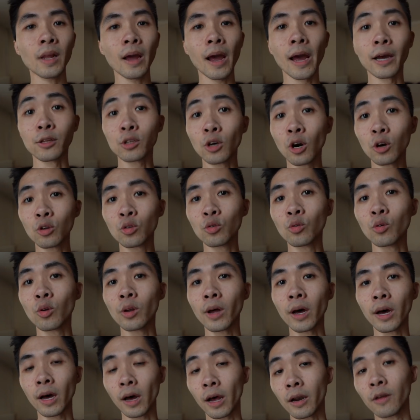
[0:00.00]
I talked
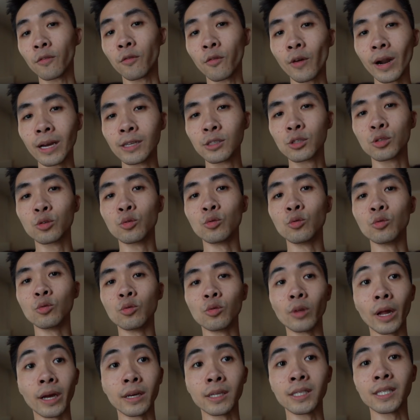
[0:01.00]
to other friends
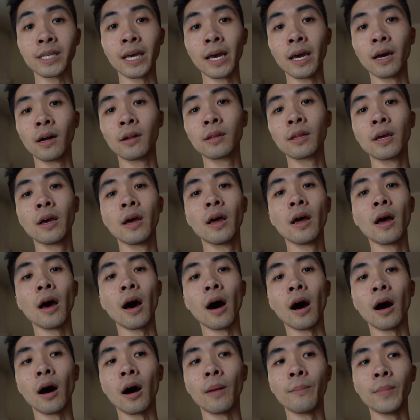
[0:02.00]
who like scale.
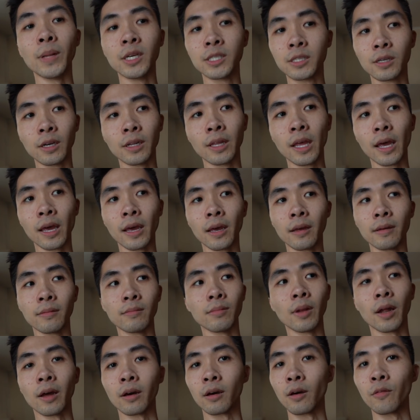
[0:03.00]
Uh, basically, they
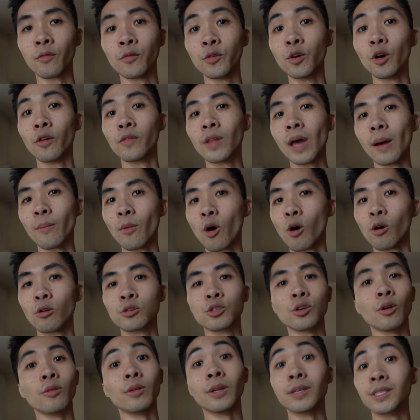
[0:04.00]
like a few of them
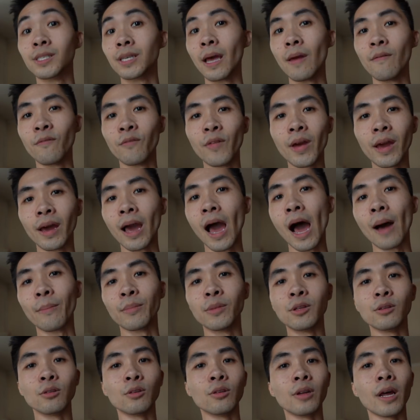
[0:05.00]
also the same thing
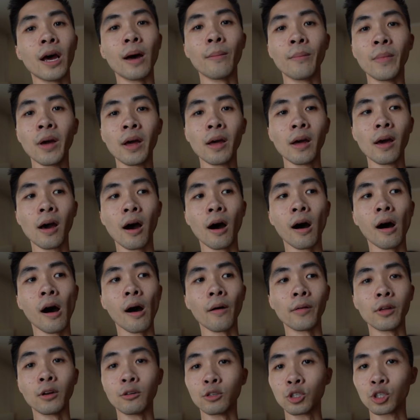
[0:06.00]
happened to them.
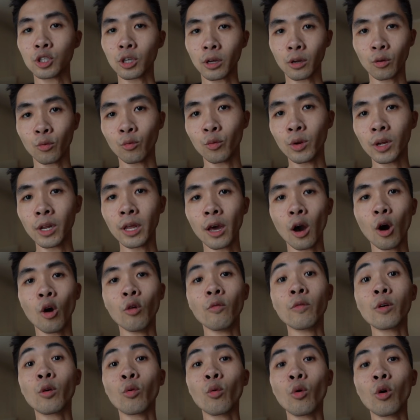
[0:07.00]
Uh, they were just like really
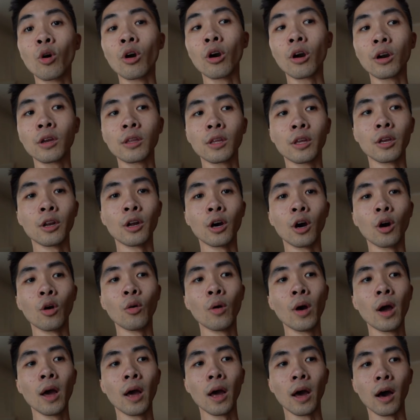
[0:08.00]
overworked, you
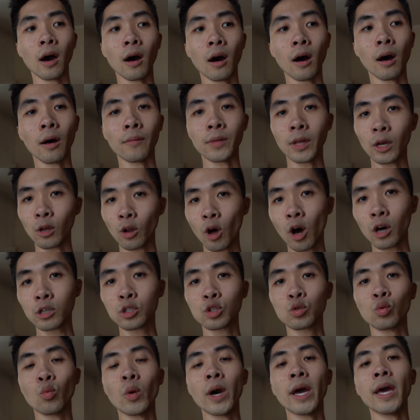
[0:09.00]
know, uh, they
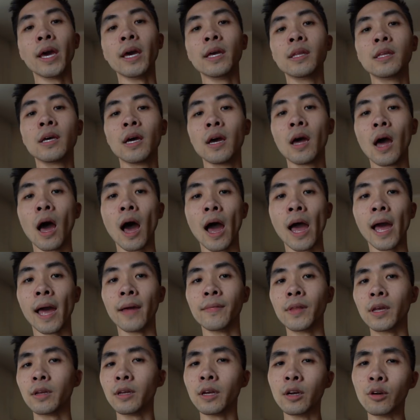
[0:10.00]
lost weight,
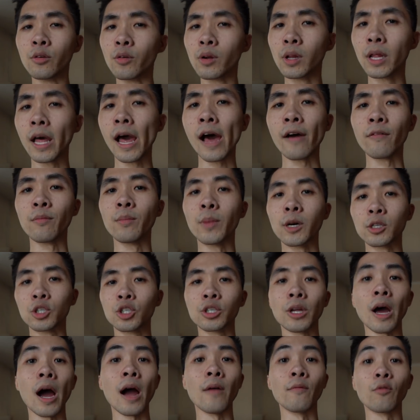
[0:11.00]
and they didn't really have
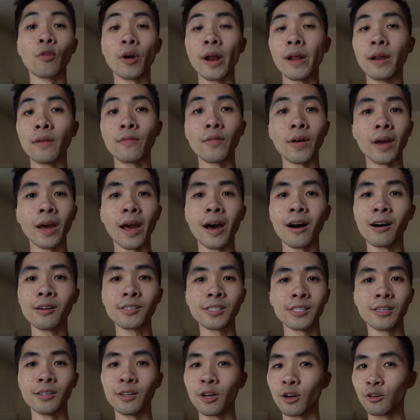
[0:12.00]
much time for anything
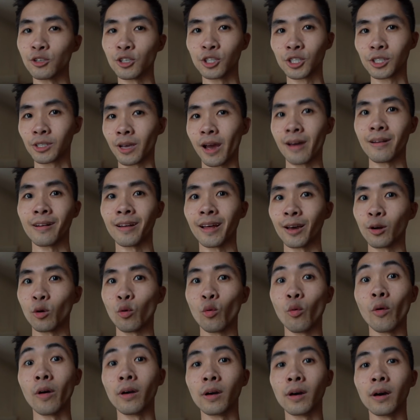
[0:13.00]
else, and they're just kind of like
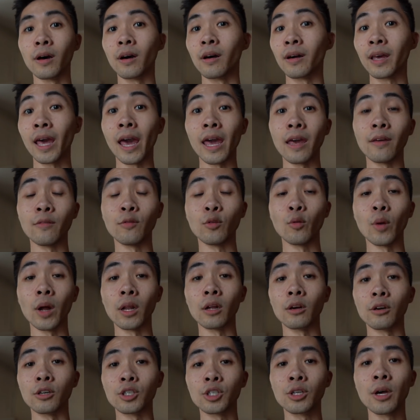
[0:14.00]
uh, cave
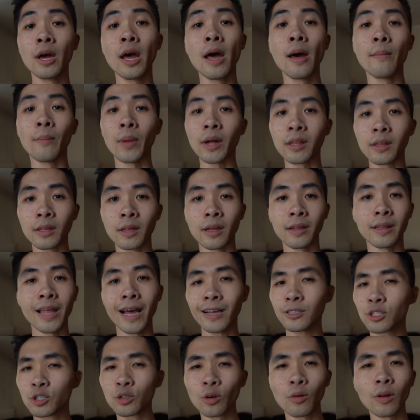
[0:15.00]
dwellers. But
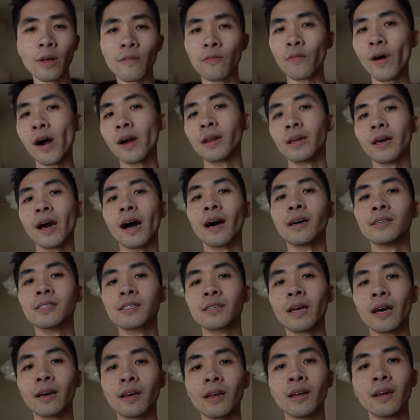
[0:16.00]
that's totally fine,
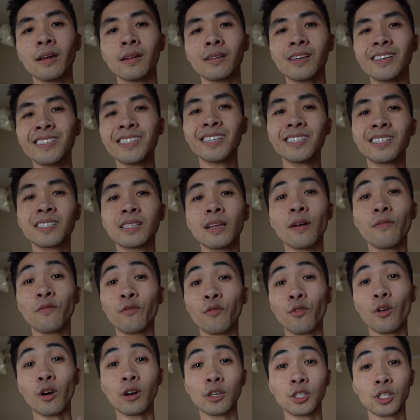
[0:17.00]
guys. Like this is the
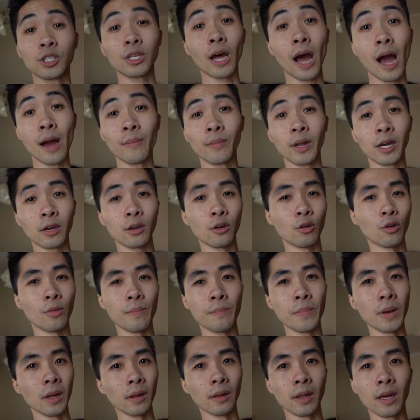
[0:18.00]
first time like you're
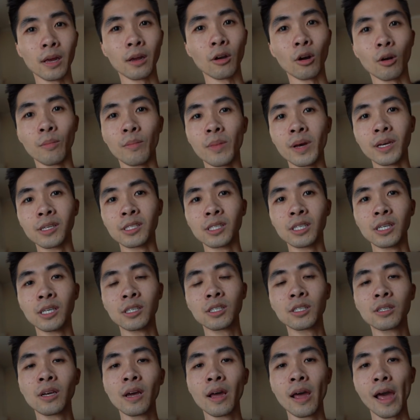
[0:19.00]
building your
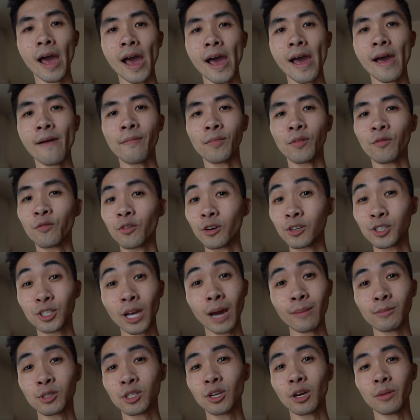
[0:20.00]
business, and the first
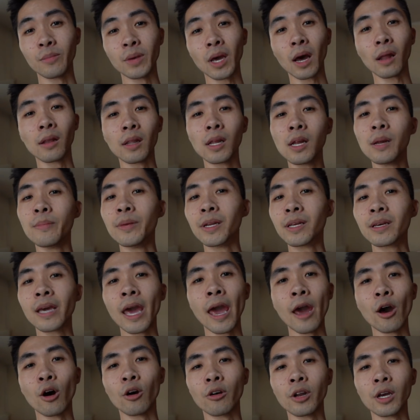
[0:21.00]
time it's gonna be a little bit
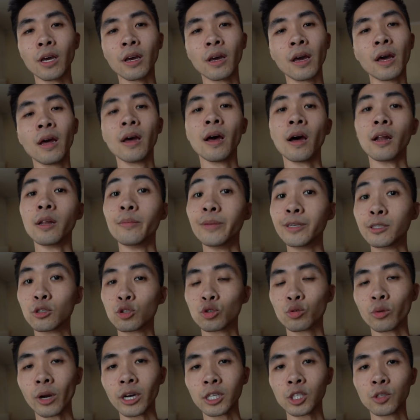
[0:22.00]
chaotic, a little bit
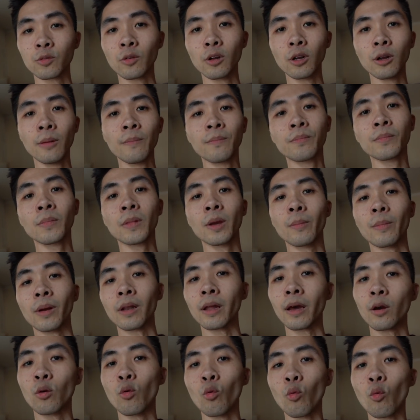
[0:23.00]
stressful. But
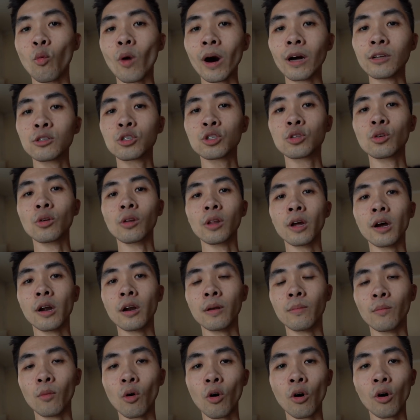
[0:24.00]
like once you
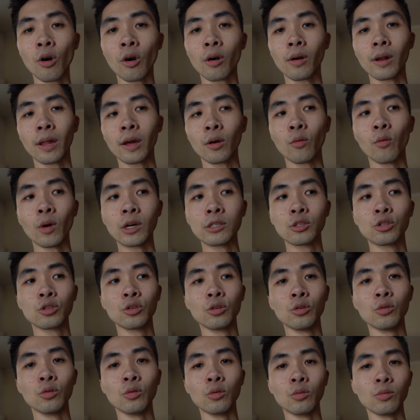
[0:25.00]
learn more, like once
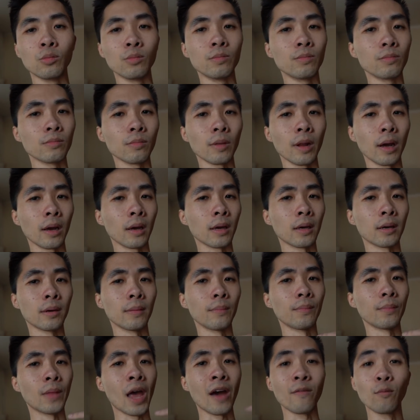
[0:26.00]
you like
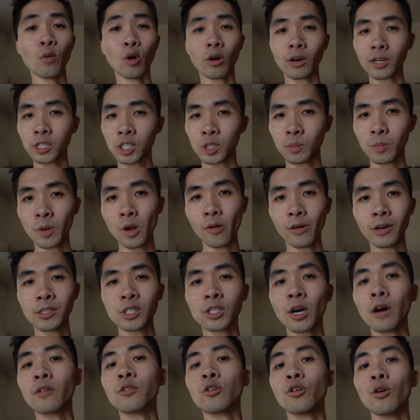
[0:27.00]
have more
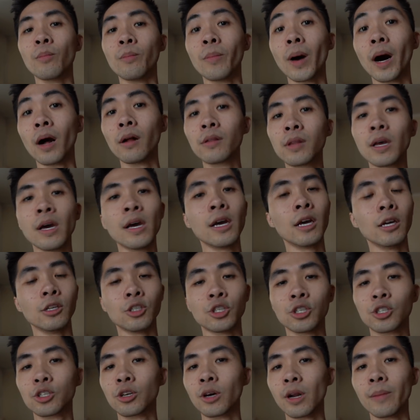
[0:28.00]
experience under your belt, it's
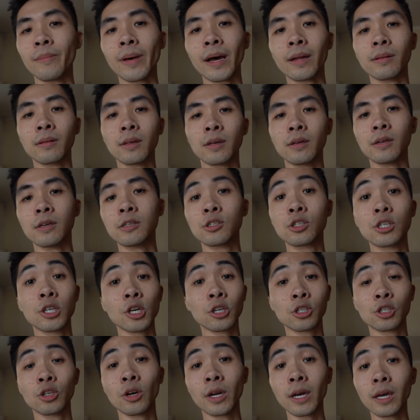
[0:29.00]
just gonna bet it's
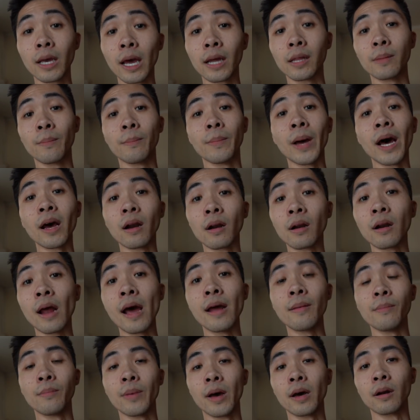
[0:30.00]
just gonna get better
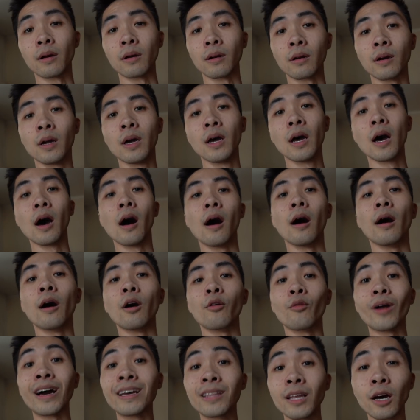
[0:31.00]
and better.
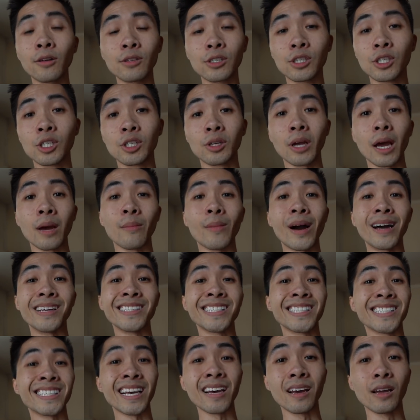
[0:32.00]
Uh, right now, this is like my
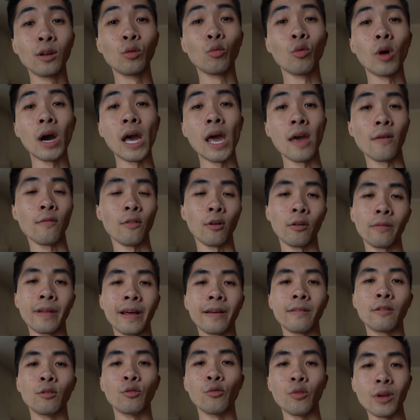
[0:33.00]
second wave of
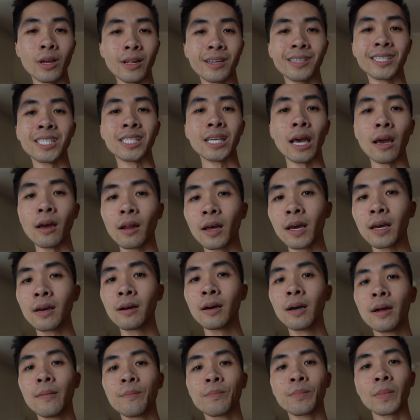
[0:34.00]
like really
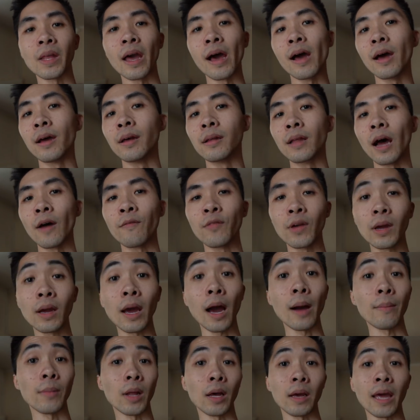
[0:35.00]
scaling, and I think
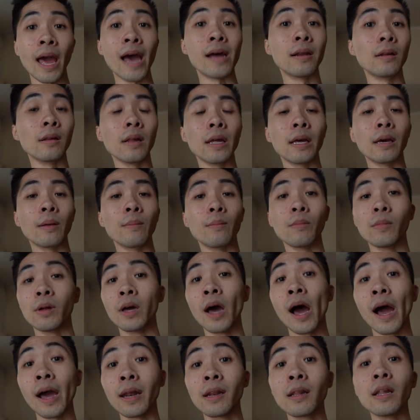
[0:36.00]
I'm like handling
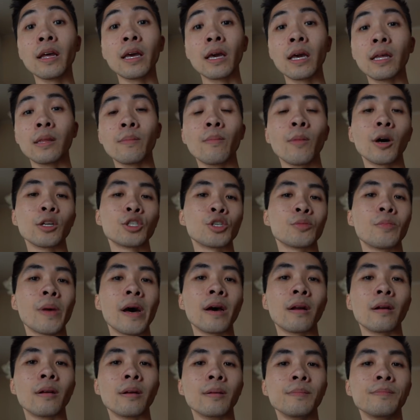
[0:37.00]
handling it much
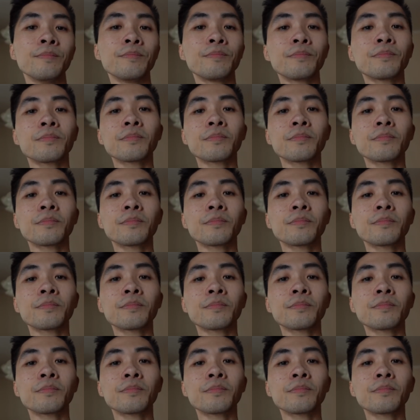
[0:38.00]
better.